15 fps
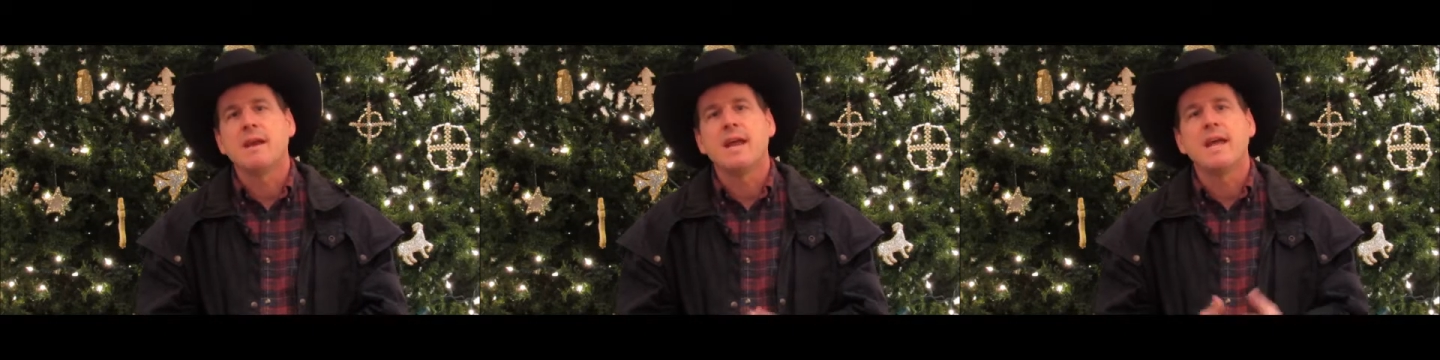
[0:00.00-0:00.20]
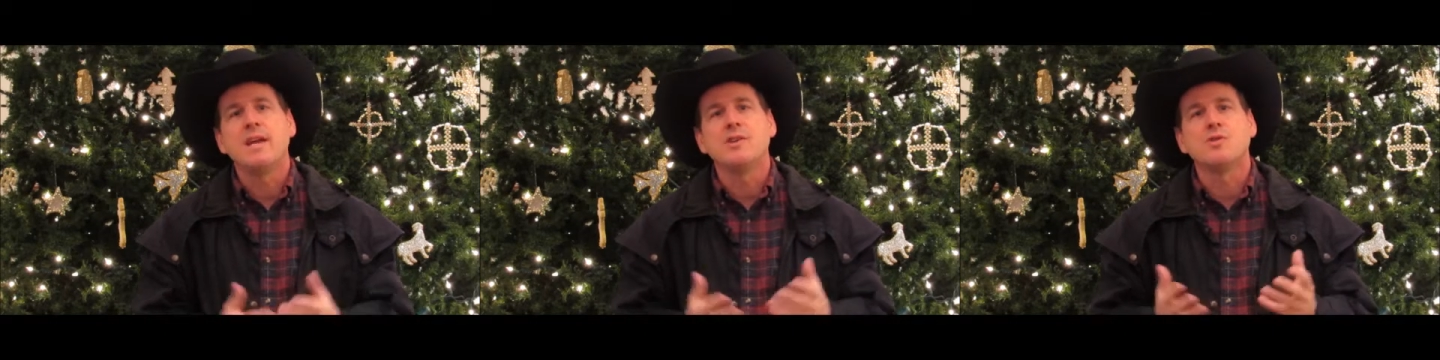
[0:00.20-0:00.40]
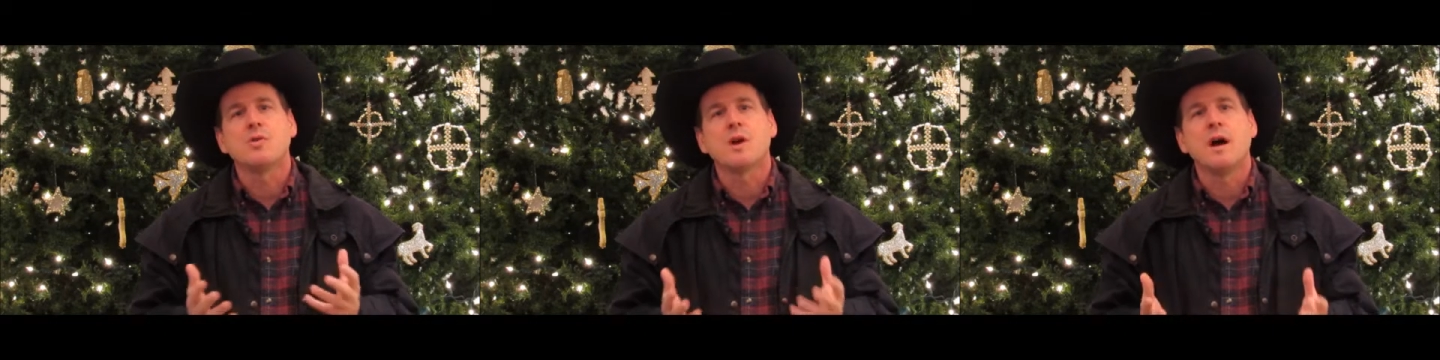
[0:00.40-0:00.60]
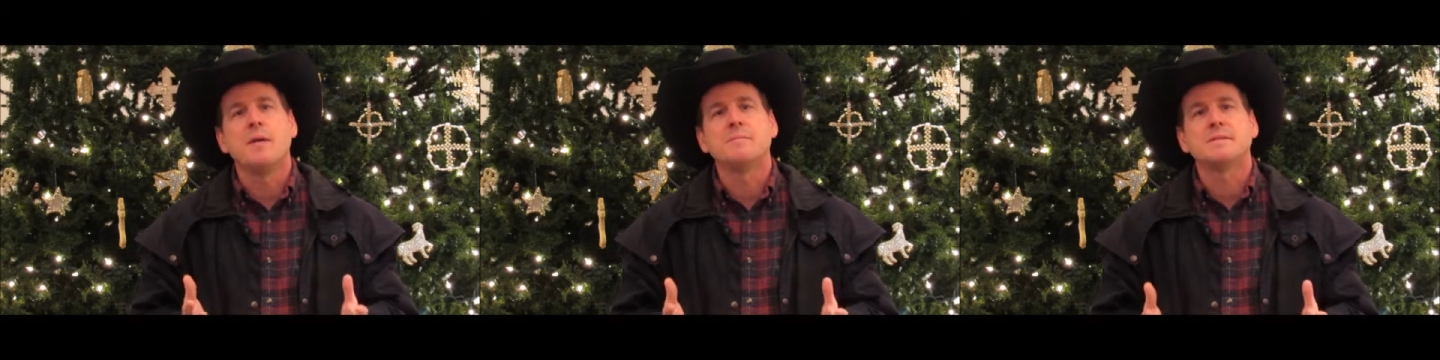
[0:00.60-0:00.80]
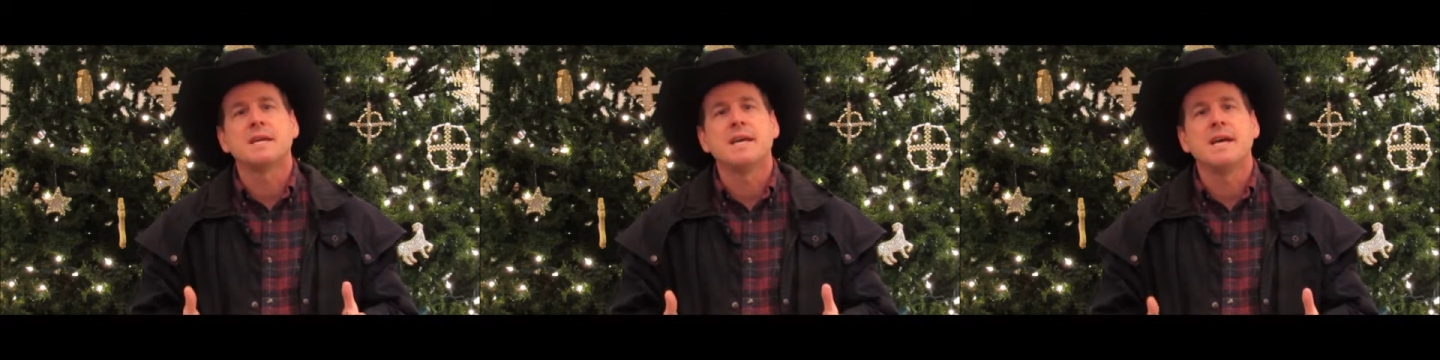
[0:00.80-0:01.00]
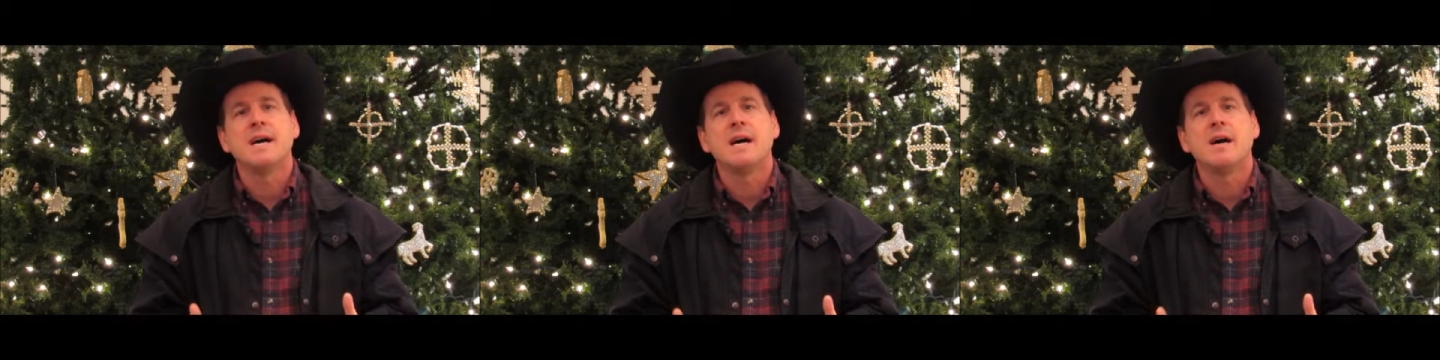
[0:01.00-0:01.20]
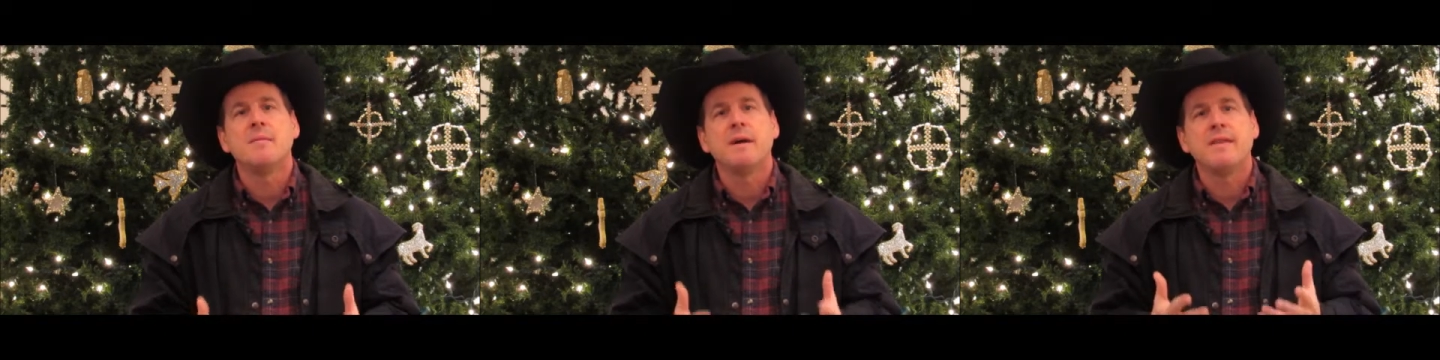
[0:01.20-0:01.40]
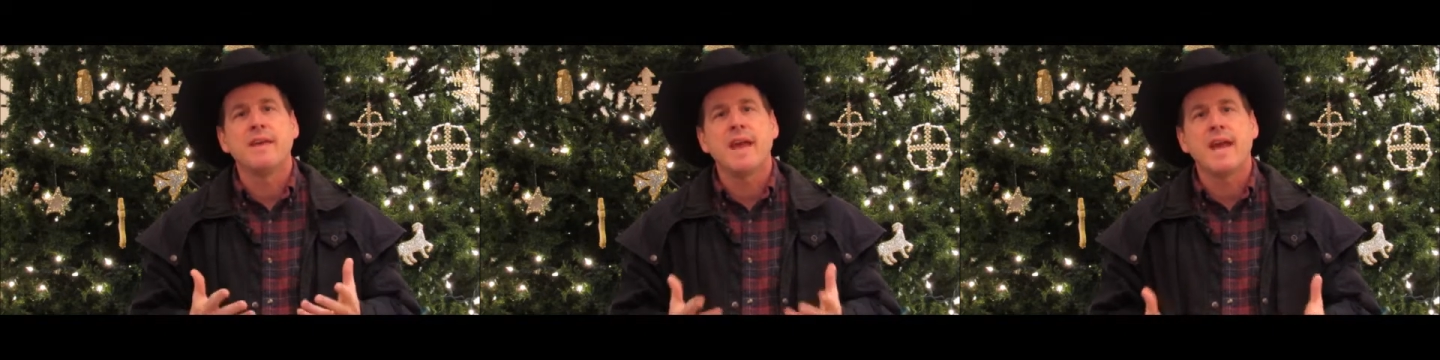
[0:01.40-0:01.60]
and an angel comes to him,
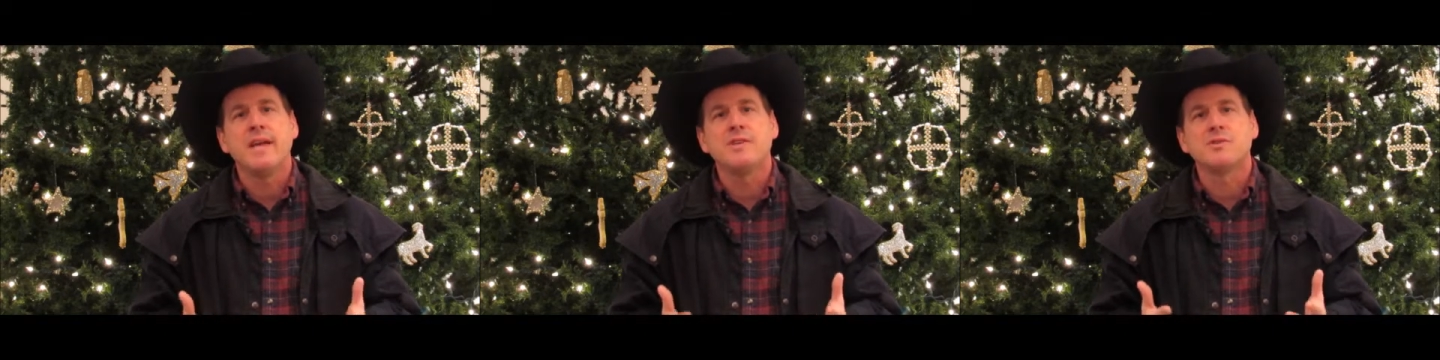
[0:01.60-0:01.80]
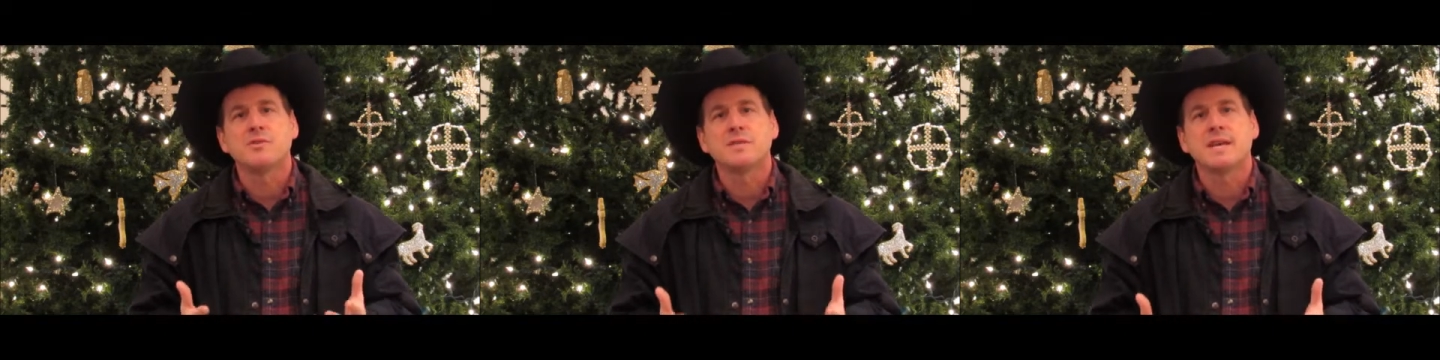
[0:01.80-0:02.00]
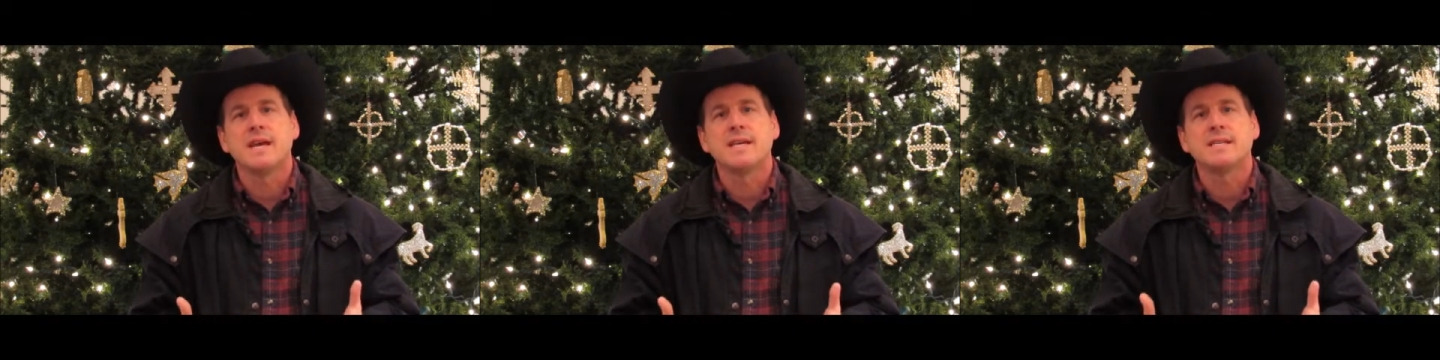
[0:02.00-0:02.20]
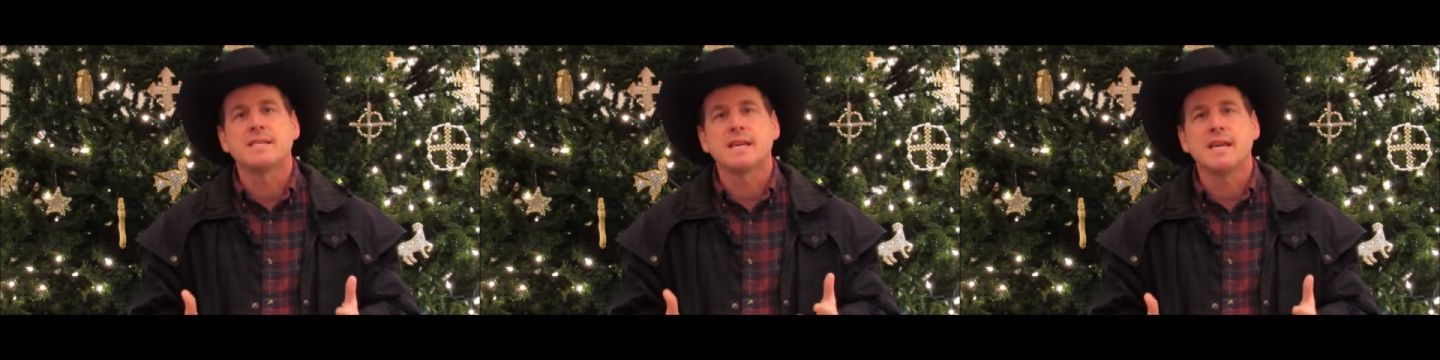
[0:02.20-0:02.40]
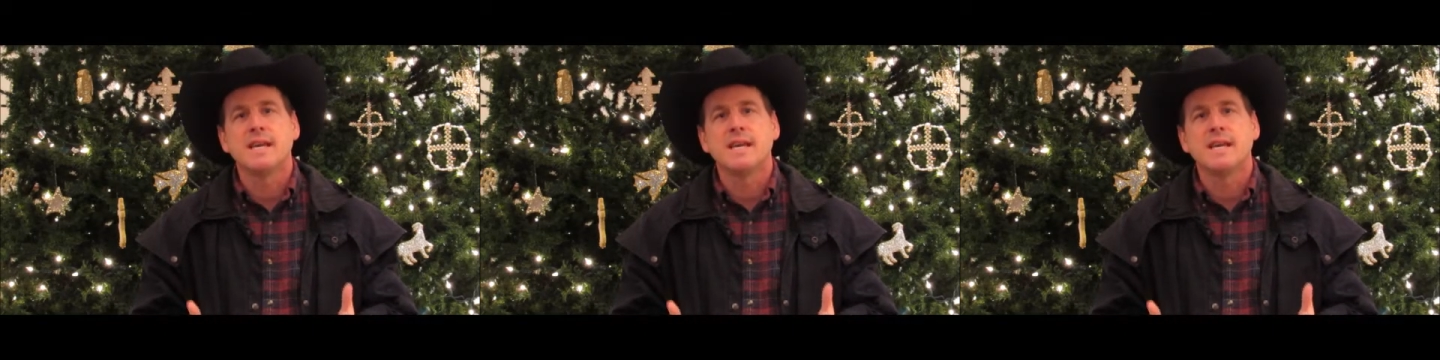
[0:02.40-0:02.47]
and the angel says